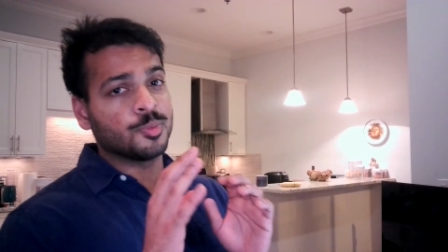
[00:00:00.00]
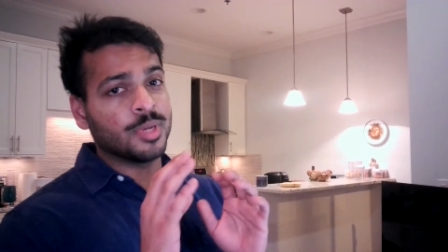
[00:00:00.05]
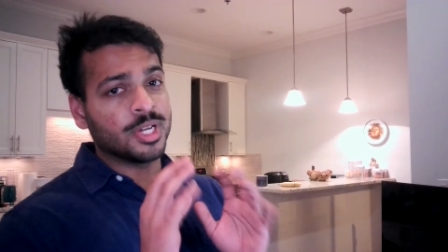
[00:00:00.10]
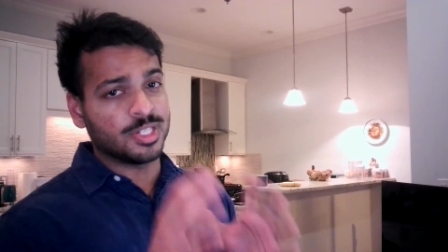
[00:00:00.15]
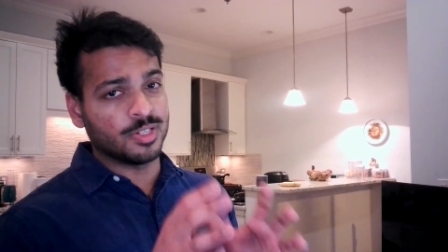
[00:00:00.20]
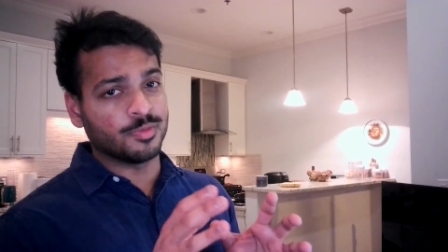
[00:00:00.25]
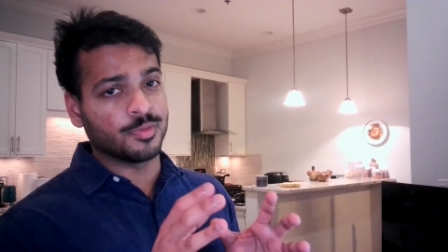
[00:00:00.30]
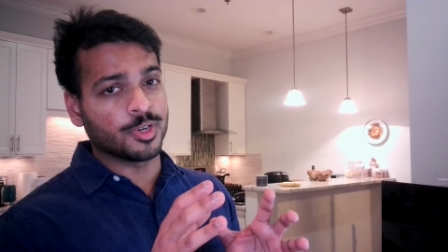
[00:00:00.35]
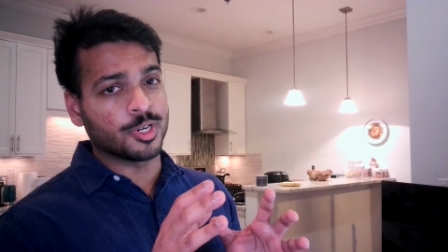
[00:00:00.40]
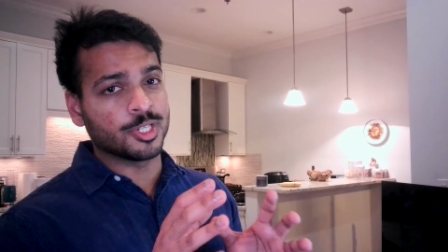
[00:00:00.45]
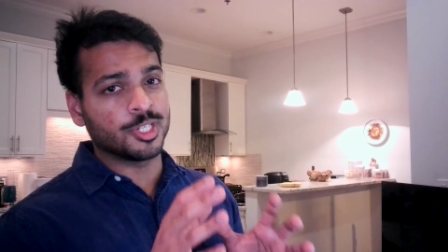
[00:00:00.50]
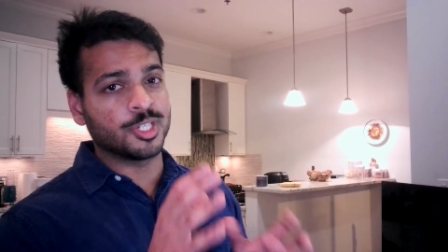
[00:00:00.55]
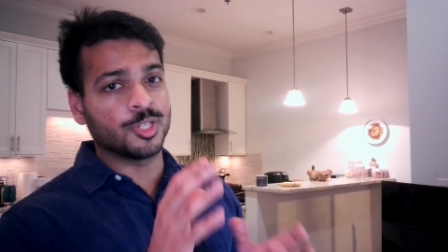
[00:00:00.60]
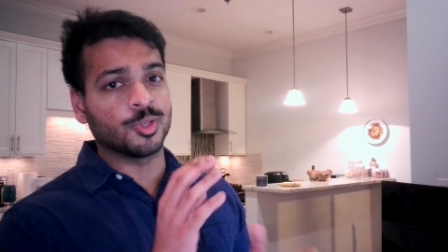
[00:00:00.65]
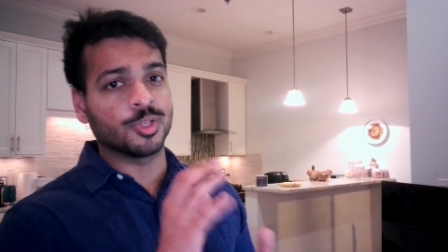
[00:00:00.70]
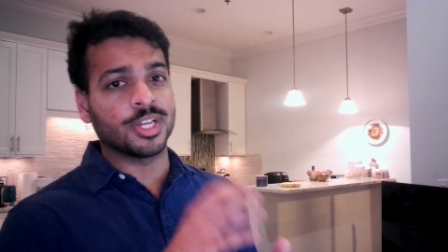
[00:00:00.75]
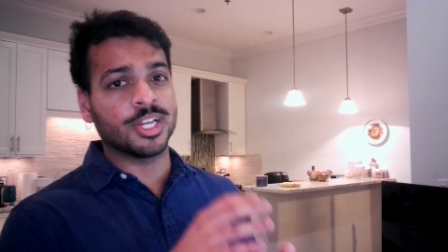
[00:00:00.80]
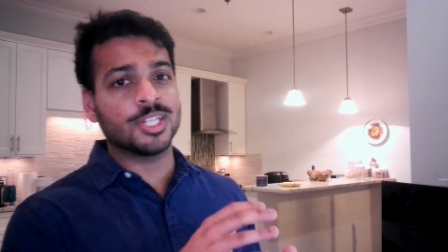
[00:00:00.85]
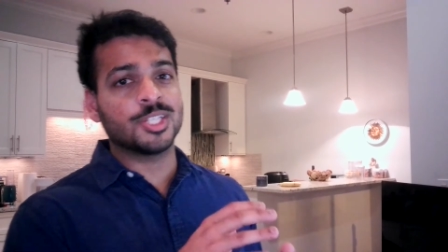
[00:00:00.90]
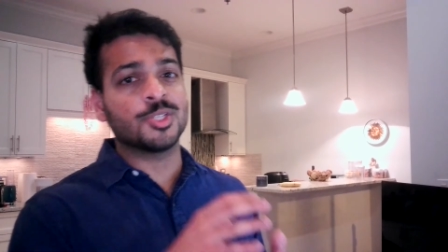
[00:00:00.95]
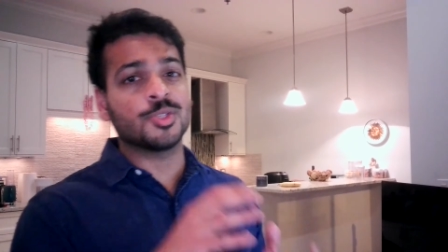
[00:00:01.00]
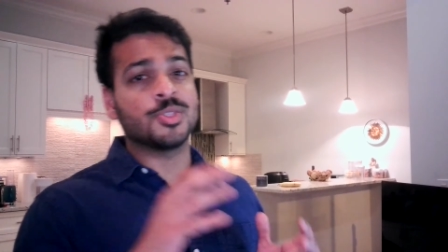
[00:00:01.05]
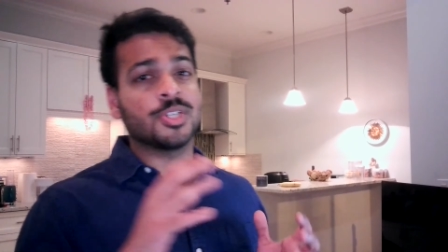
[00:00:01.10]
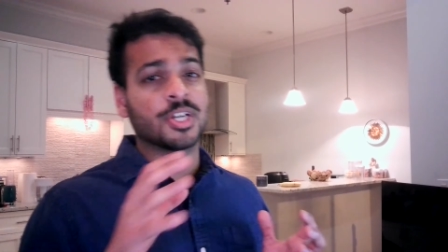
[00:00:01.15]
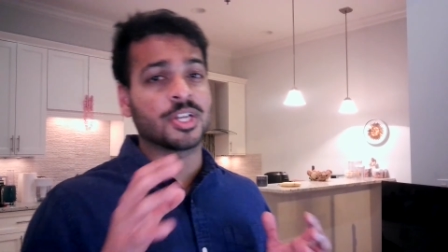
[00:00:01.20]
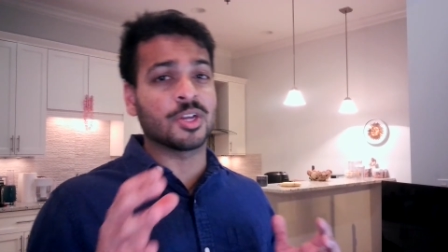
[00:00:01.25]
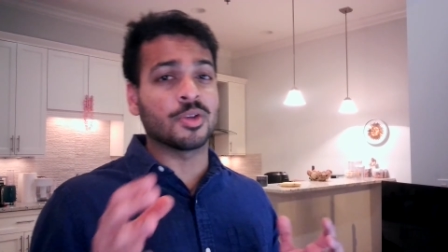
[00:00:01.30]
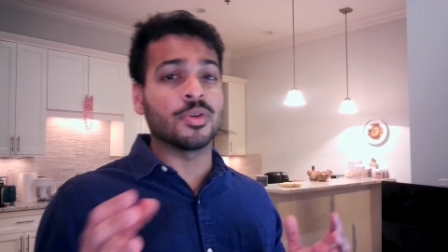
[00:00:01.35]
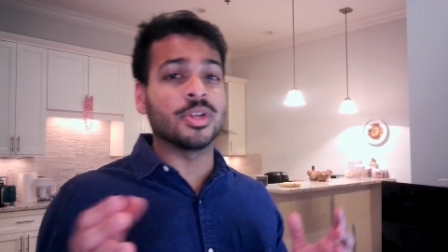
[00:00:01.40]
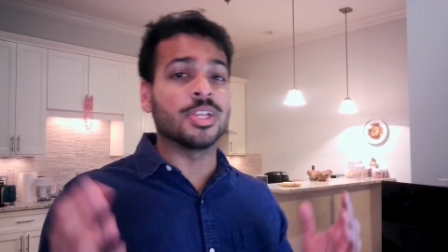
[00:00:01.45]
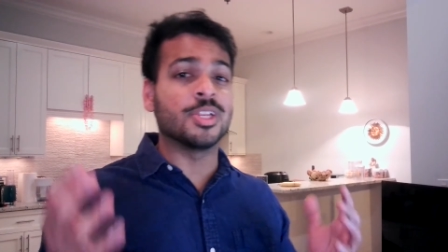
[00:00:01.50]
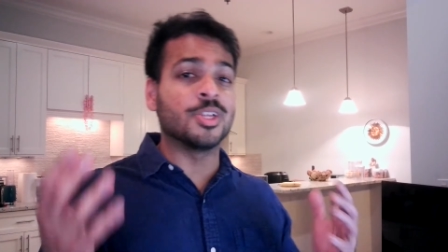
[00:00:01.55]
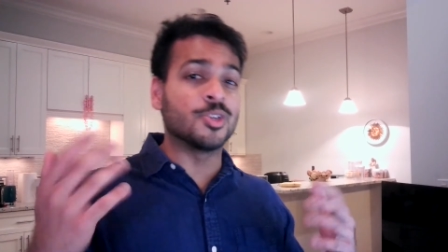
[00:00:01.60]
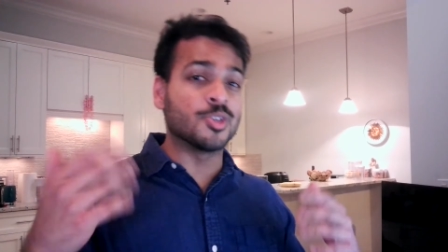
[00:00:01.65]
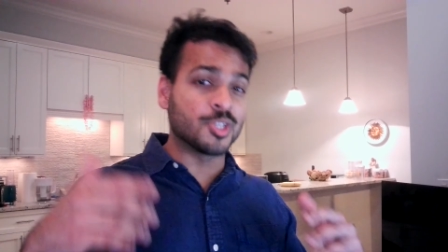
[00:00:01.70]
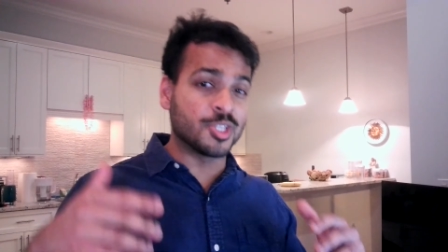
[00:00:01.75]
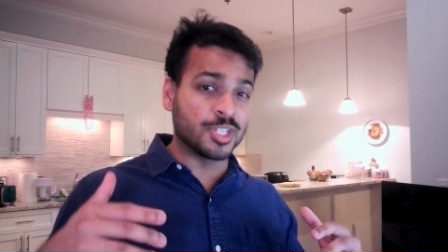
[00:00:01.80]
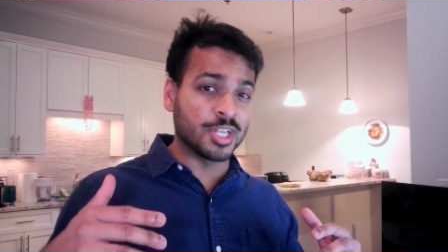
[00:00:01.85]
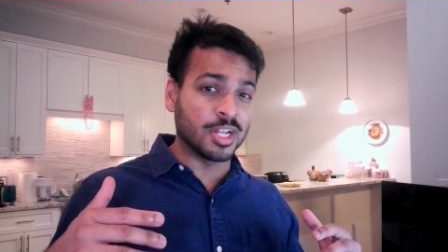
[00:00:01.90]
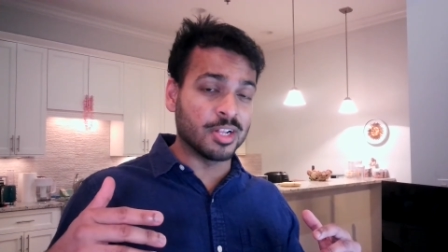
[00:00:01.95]
metaverse, you'll get to decorate
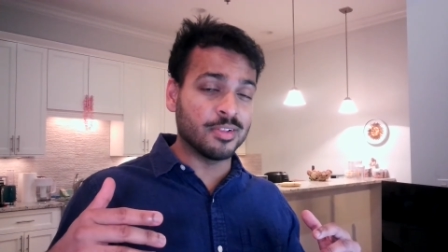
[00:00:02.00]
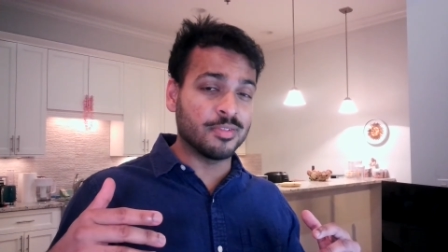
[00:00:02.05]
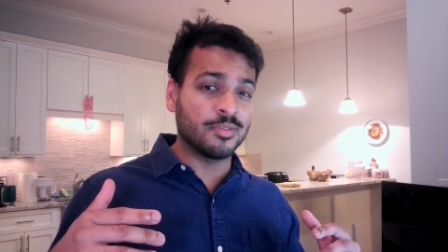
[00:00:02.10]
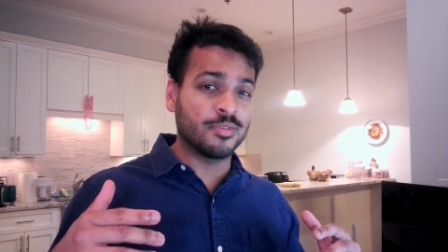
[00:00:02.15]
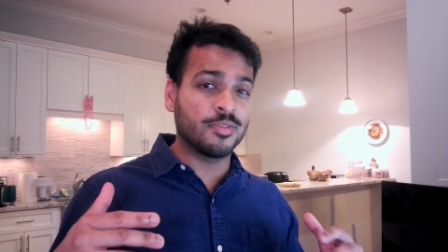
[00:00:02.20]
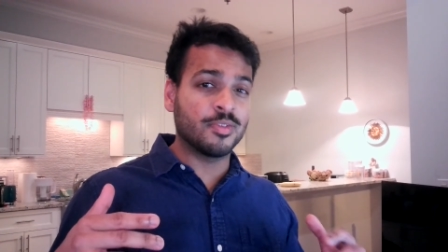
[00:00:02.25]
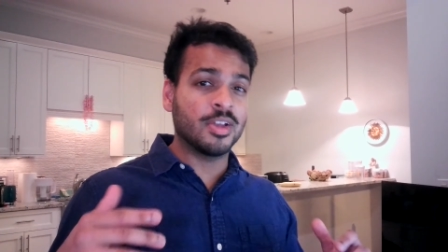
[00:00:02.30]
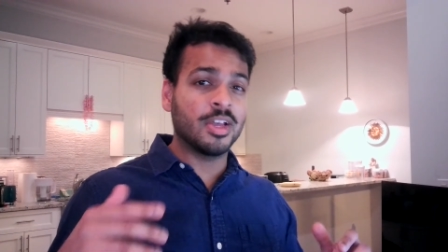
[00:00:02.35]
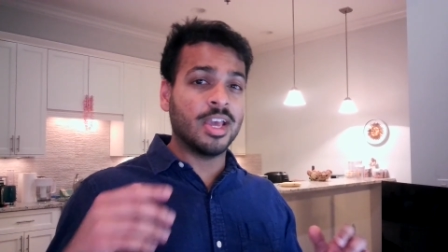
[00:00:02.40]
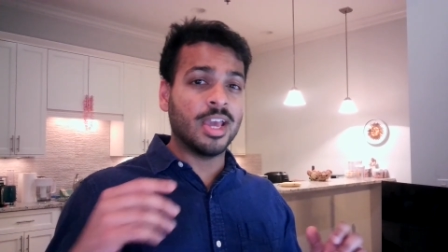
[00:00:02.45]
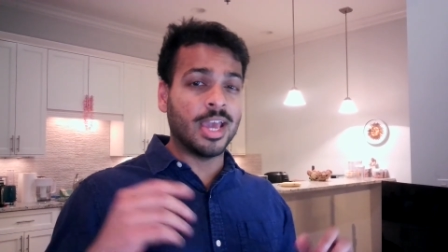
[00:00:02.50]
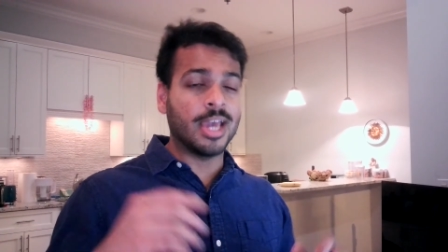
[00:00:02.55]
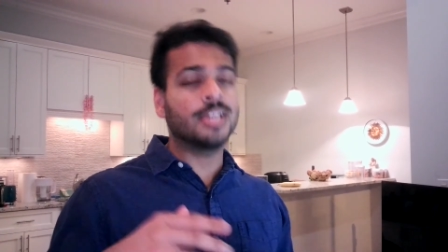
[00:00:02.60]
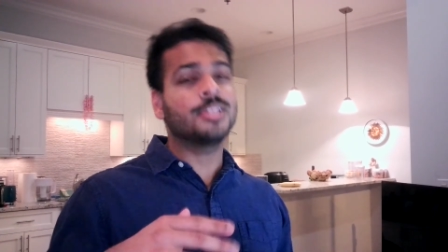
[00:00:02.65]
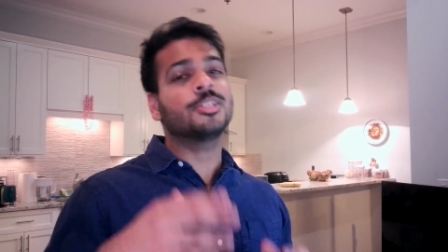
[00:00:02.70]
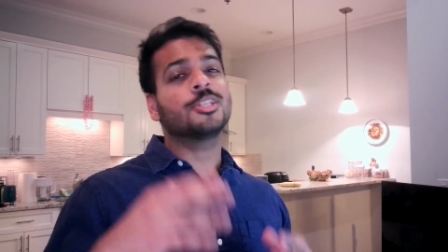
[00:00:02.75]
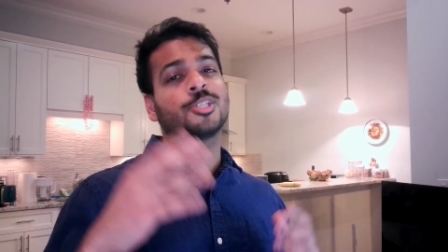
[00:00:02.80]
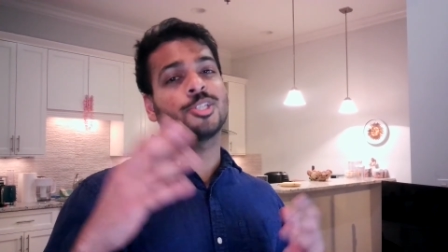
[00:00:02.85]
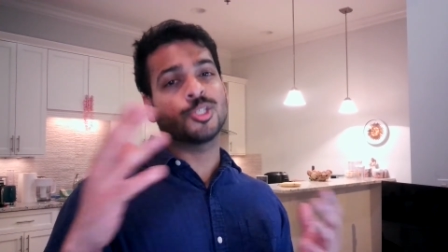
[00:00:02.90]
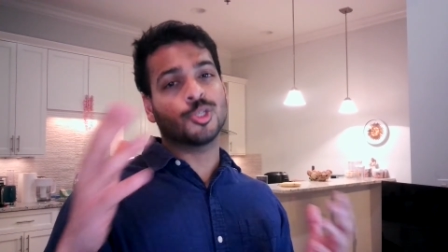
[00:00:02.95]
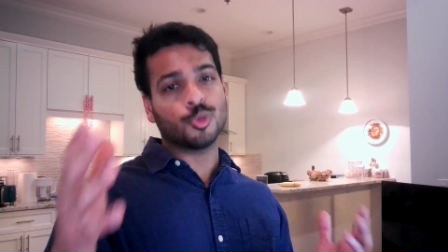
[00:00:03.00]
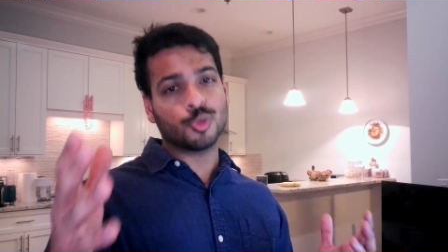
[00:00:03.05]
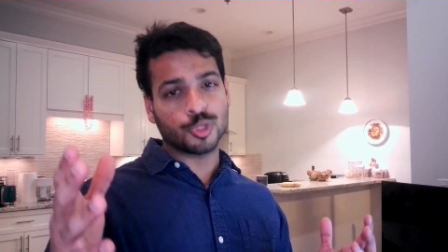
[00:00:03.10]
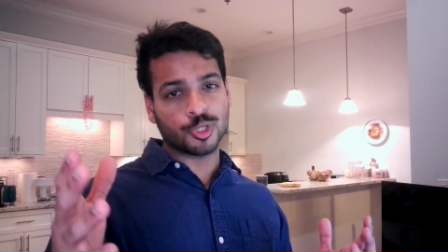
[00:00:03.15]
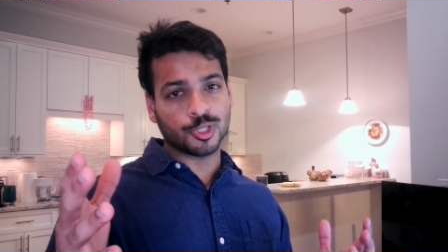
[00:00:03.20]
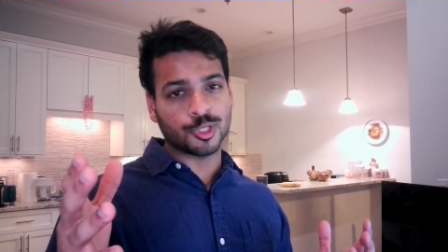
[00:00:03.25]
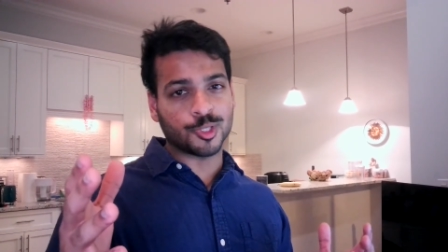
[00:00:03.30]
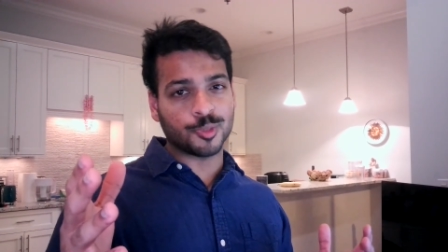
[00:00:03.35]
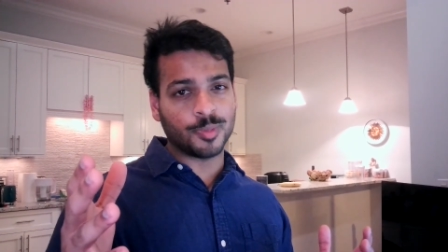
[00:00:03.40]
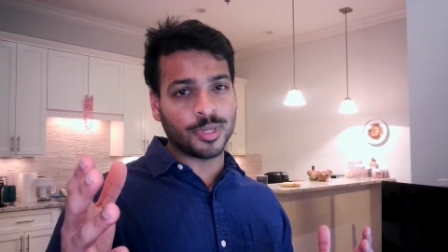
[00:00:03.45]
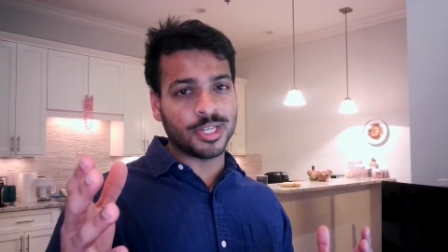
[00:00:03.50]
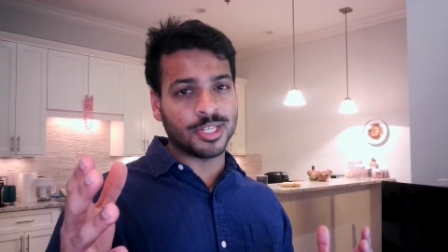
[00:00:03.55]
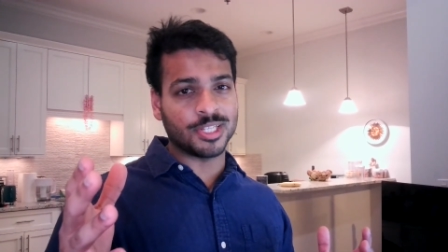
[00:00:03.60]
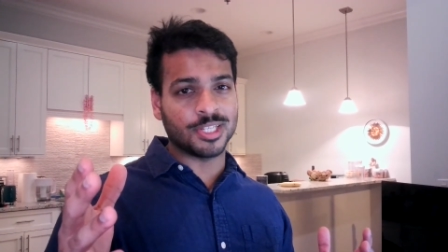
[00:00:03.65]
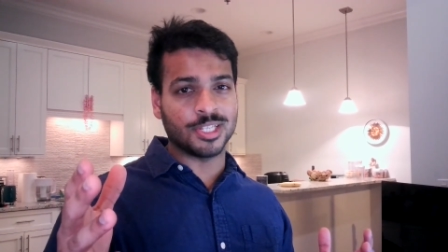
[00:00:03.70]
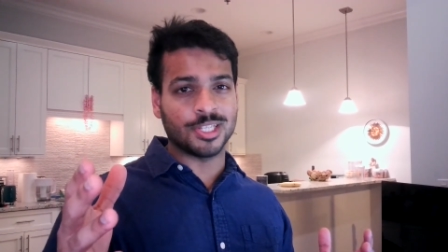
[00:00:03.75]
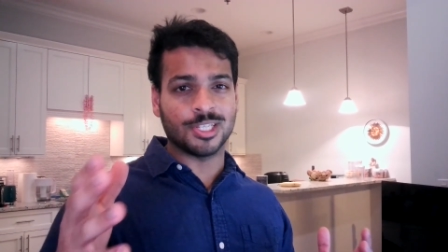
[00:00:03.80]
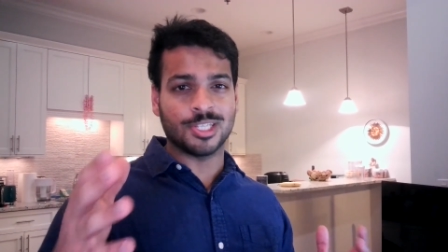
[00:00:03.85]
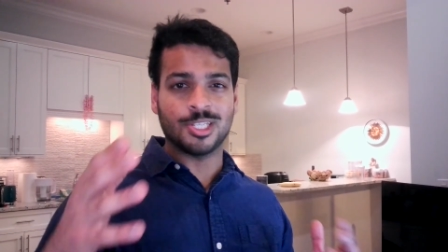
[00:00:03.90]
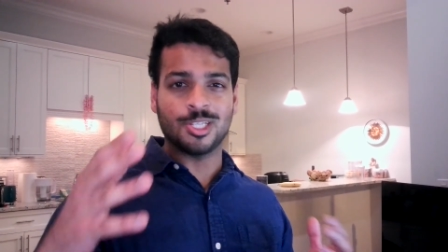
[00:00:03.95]
yourself and the social
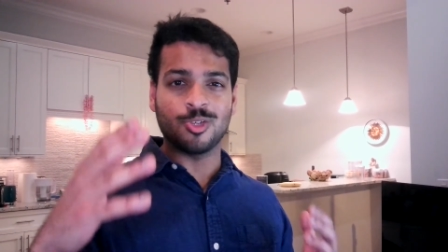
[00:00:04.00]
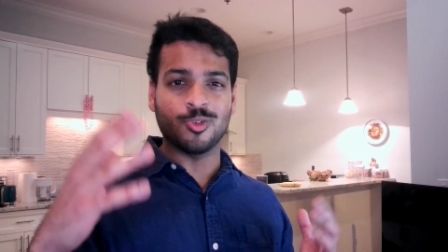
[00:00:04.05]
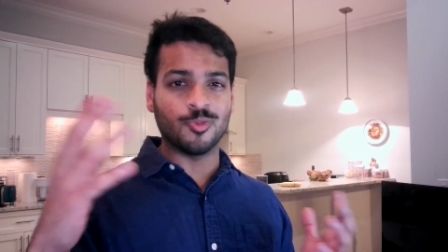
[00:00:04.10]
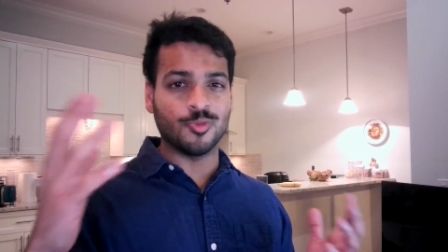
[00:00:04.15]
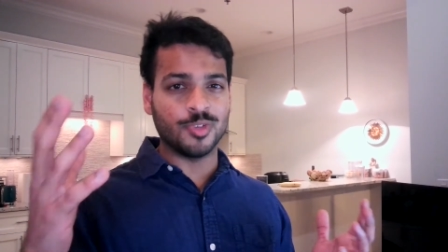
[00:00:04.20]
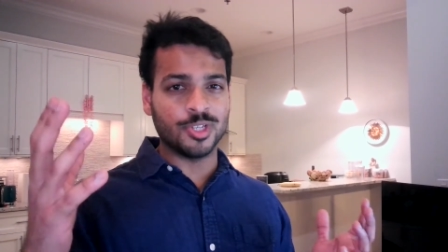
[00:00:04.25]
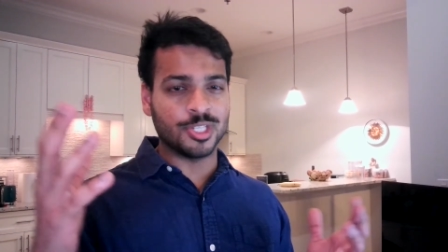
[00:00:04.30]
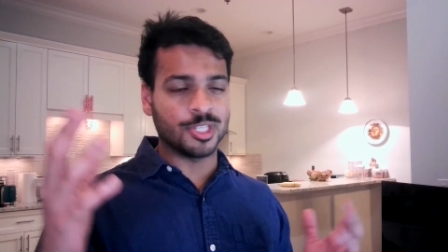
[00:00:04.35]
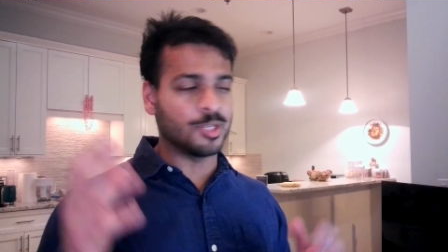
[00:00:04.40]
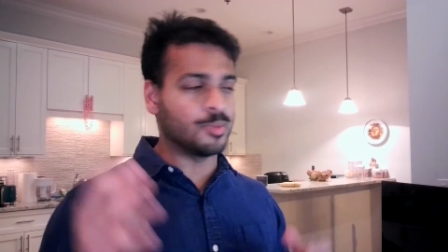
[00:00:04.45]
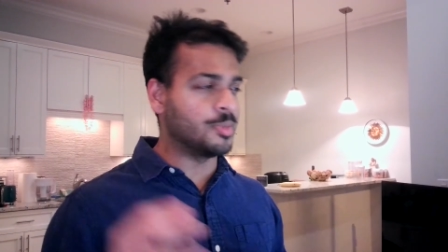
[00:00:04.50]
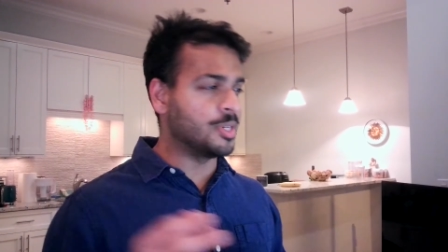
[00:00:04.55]
spaces you visit,